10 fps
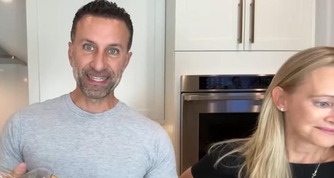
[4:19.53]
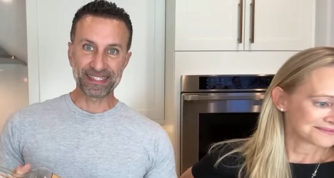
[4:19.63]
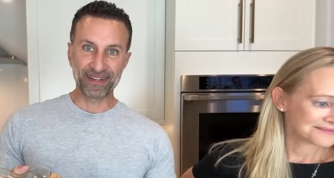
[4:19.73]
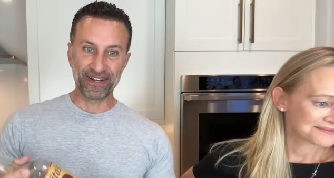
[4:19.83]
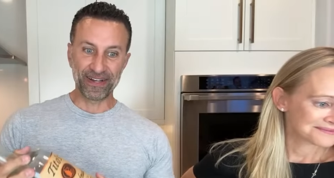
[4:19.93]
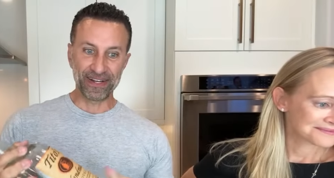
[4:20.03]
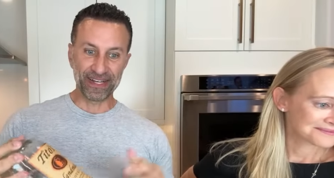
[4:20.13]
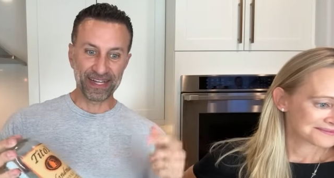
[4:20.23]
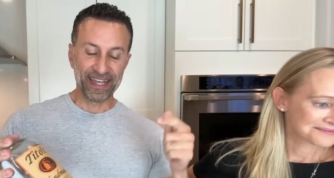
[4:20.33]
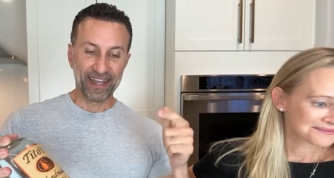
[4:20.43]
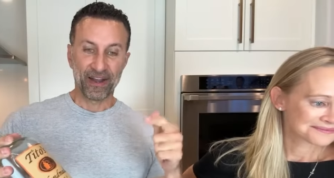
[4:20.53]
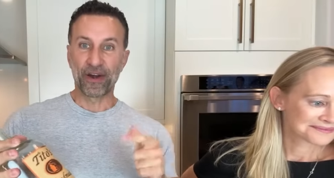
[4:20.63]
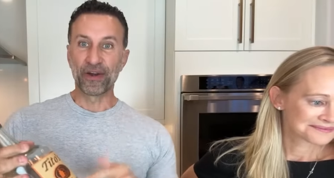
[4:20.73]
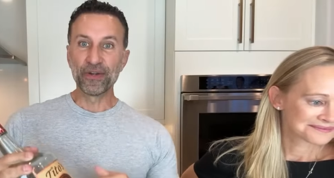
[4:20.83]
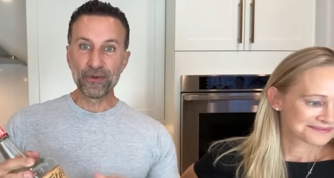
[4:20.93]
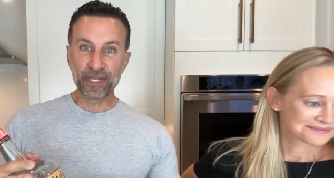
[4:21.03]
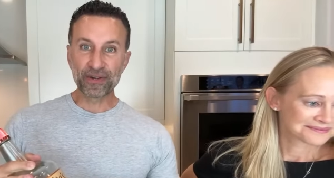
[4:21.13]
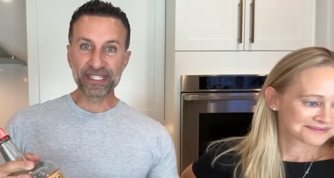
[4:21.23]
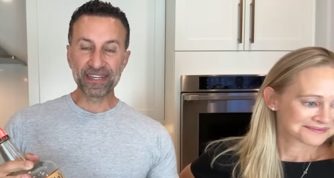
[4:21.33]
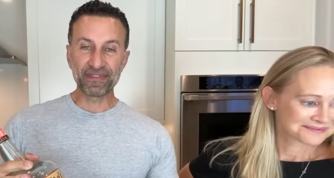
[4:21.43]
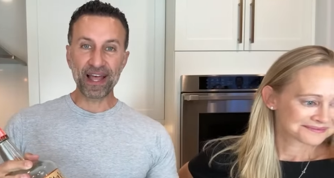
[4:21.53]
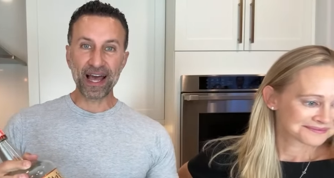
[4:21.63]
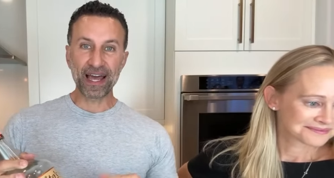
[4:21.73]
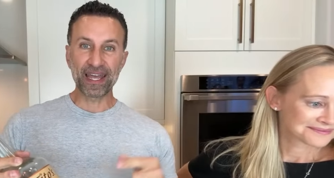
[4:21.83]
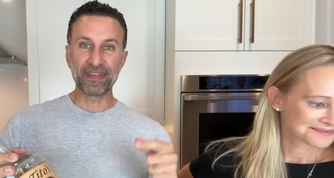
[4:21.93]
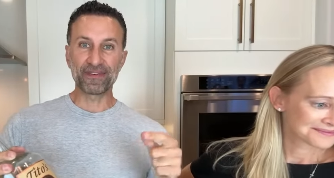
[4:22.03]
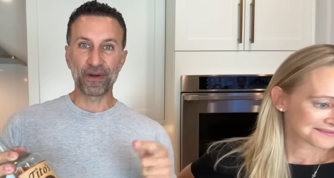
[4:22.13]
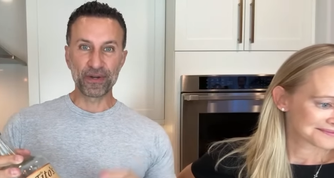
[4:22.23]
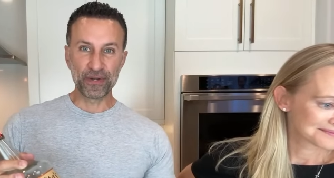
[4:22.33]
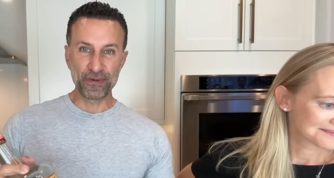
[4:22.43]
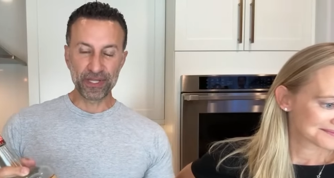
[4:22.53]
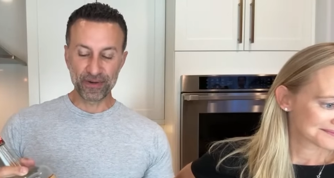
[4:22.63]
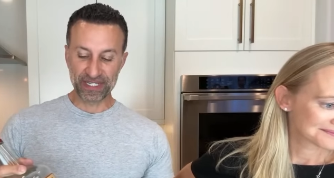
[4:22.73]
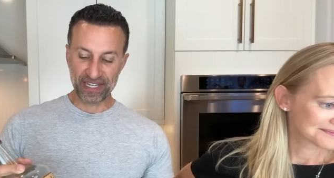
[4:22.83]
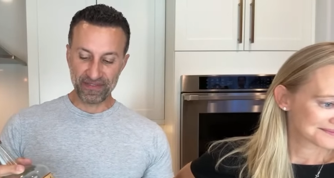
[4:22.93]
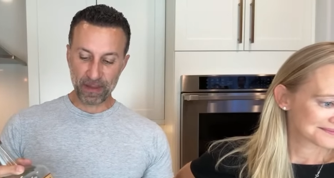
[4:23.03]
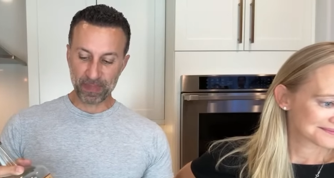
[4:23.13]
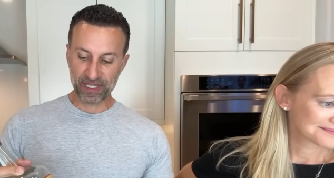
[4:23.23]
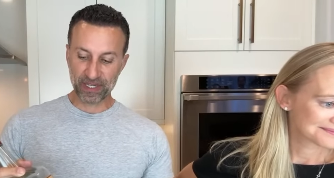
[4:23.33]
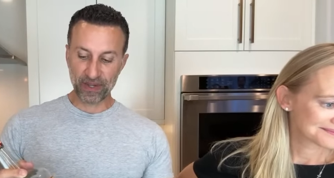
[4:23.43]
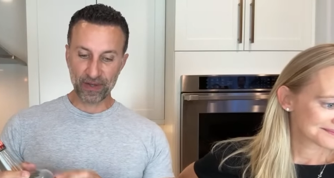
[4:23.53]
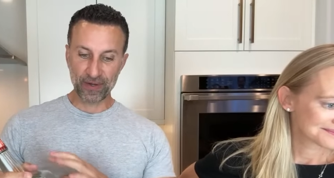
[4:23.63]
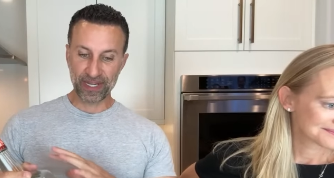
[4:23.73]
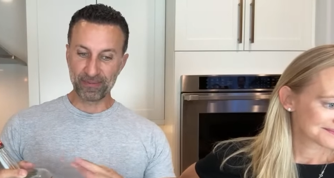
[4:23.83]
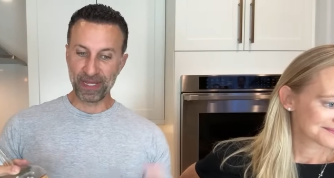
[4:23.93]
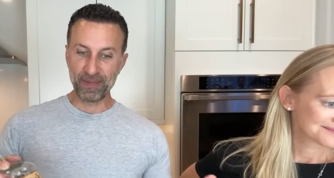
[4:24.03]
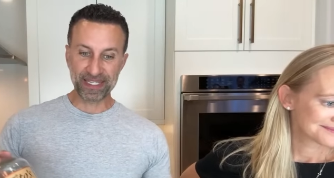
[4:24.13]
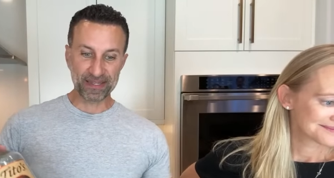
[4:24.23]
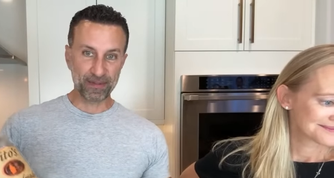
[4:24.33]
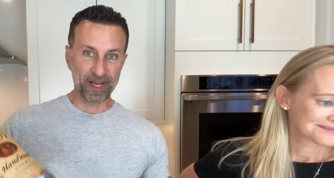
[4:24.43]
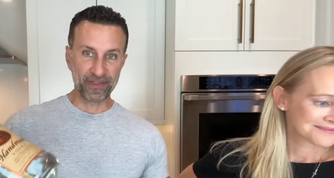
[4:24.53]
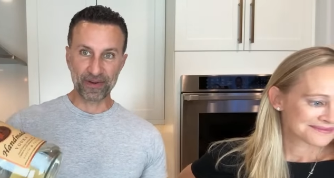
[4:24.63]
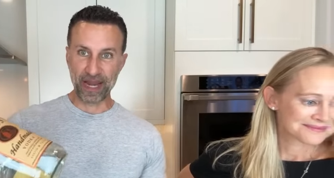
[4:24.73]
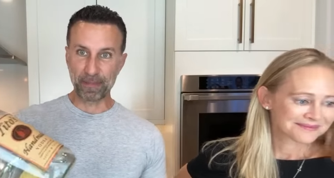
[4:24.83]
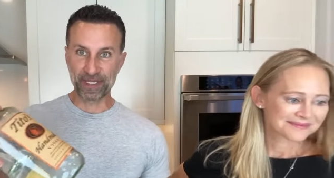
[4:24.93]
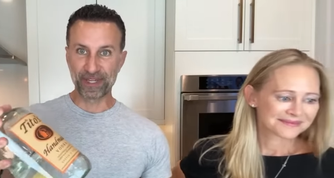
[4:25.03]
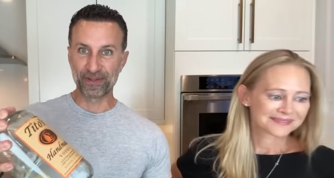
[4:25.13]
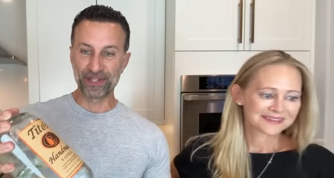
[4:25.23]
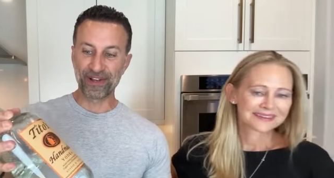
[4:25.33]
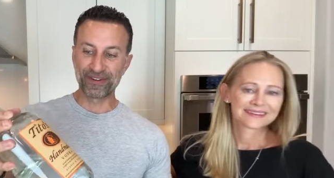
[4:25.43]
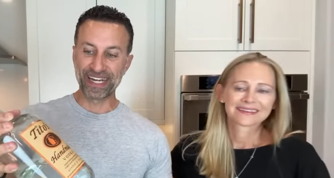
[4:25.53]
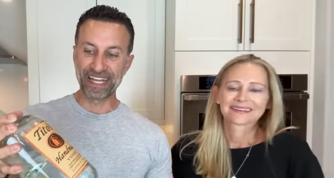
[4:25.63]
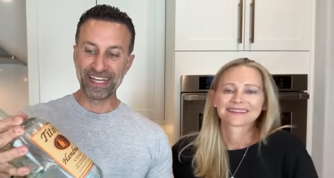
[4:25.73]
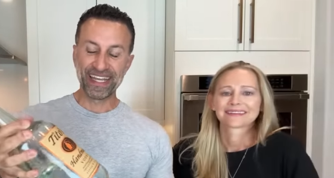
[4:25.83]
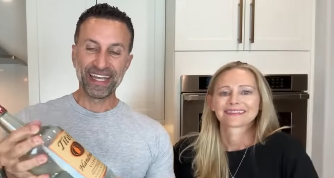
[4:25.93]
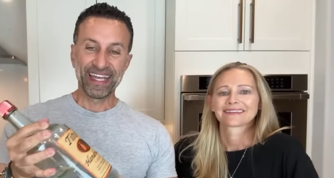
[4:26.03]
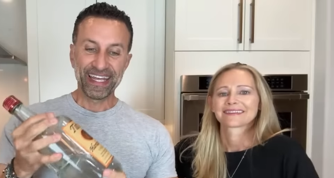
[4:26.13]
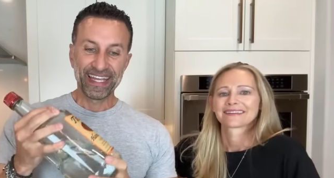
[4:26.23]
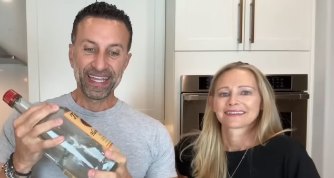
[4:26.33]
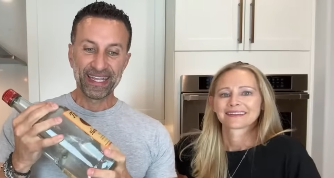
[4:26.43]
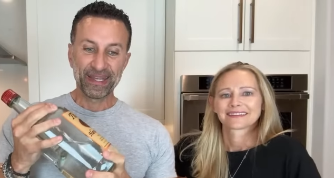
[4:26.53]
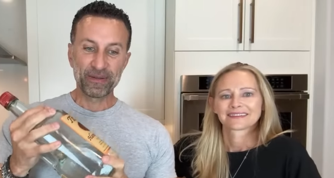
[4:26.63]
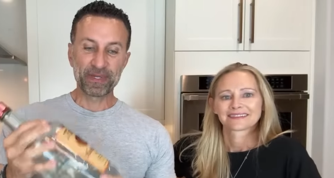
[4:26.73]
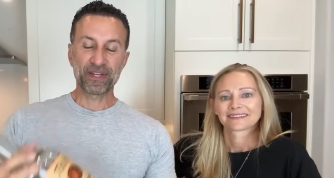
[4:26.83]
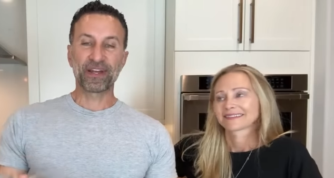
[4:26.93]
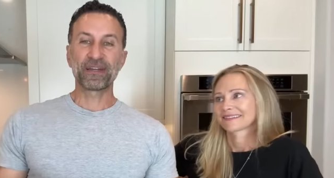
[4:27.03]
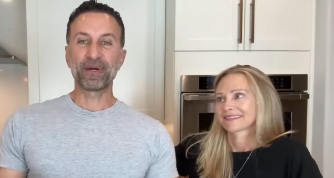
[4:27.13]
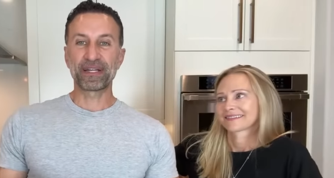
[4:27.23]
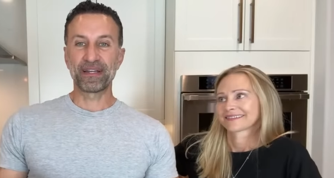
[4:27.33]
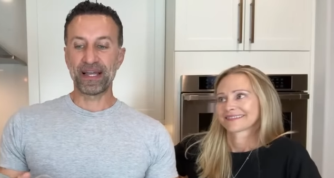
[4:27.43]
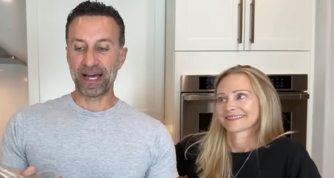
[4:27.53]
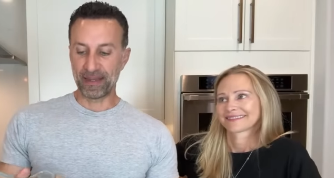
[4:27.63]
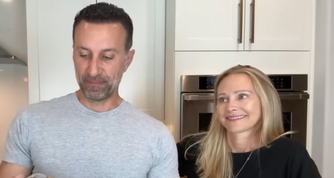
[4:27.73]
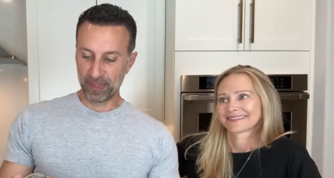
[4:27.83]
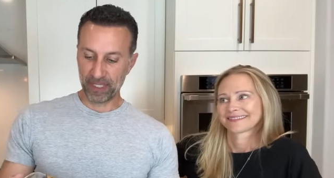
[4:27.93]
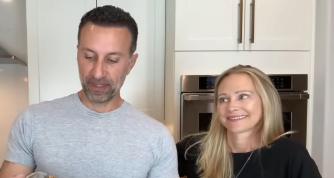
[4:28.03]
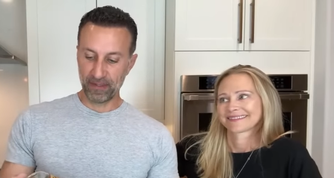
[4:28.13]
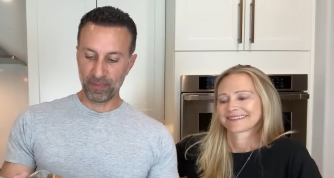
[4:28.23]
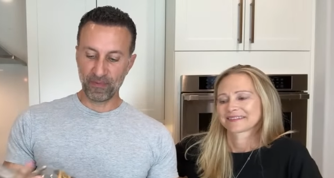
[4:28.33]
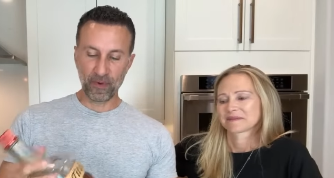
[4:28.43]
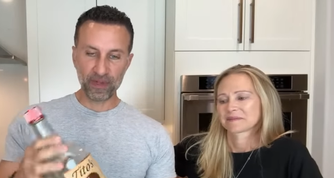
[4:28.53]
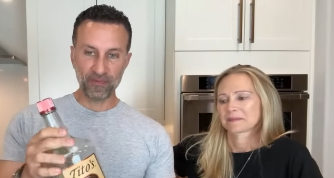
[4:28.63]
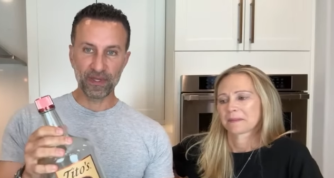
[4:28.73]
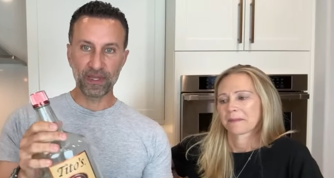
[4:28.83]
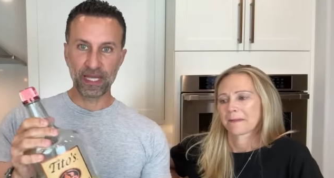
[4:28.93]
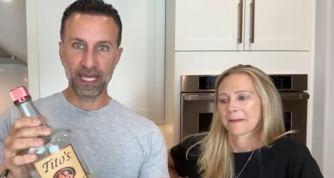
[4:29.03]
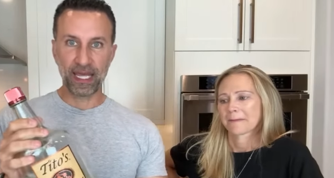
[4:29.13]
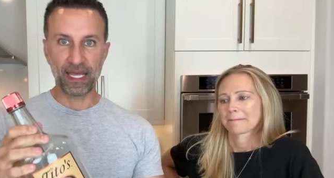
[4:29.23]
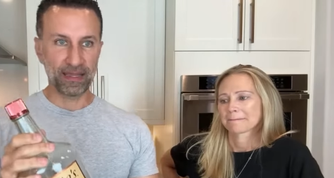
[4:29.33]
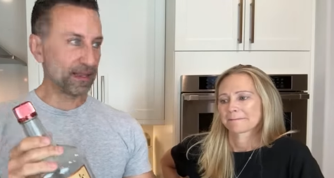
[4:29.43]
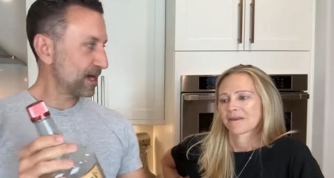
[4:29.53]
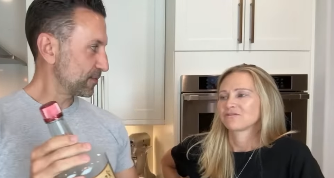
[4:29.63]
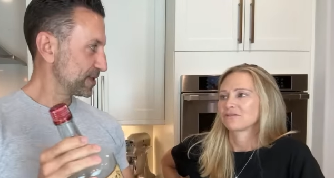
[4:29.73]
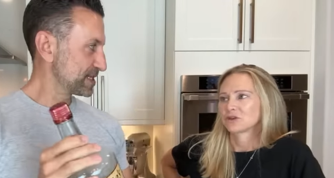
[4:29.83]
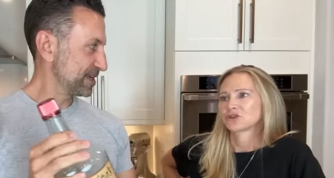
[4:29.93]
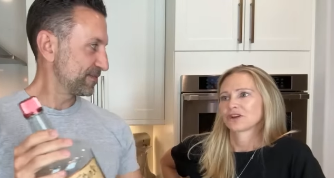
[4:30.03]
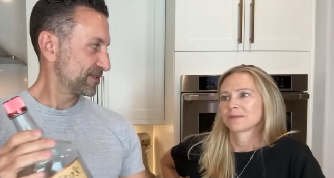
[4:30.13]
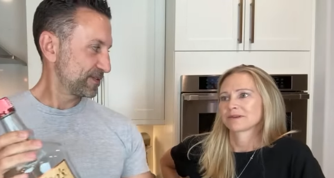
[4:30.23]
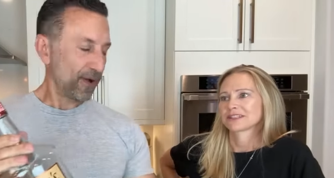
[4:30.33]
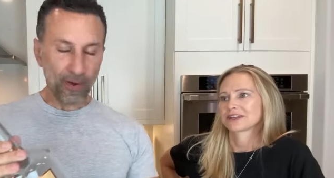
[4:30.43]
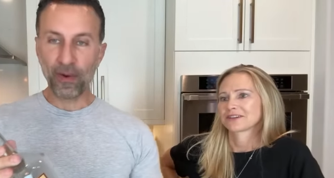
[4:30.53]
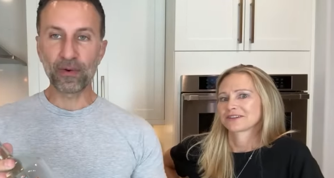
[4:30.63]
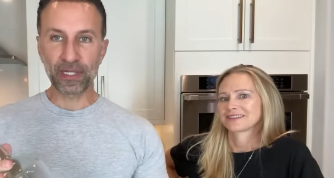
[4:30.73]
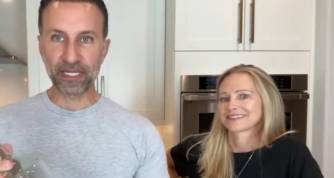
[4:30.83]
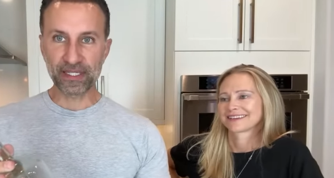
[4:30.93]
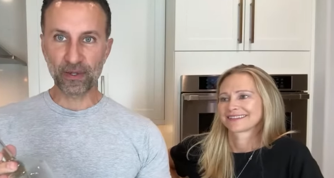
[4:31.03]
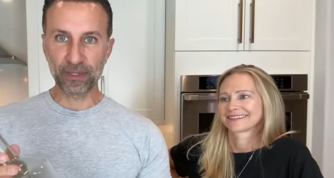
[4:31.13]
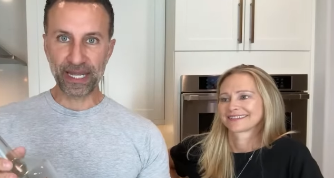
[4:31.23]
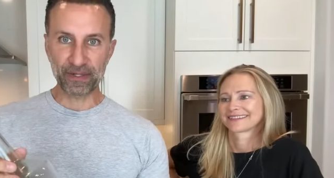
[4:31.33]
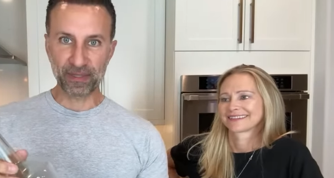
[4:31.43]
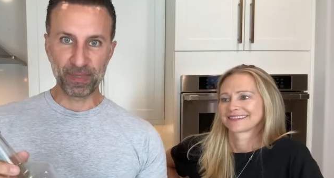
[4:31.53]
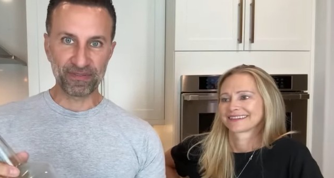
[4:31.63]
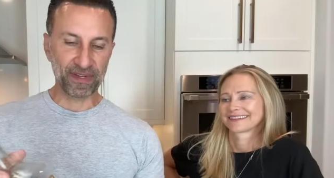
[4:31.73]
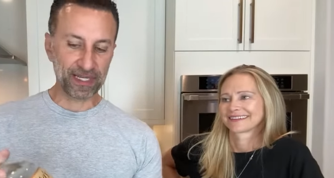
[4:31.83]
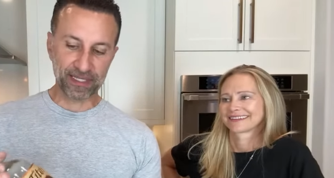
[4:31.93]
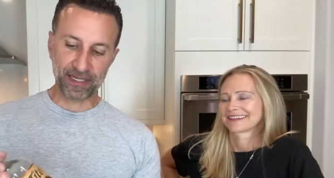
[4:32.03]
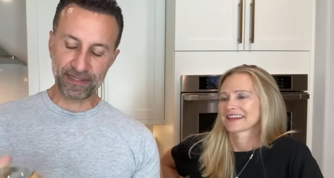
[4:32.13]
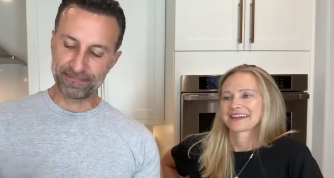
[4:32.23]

Speaker 1: this on our New Year's Eve Live, our New Year's Eve episode, and maybe some other episodes already We've been talking about it a lot, but before you feel like, hey, the Lockwoods Future have episodes. totally sold out to Big Vodka,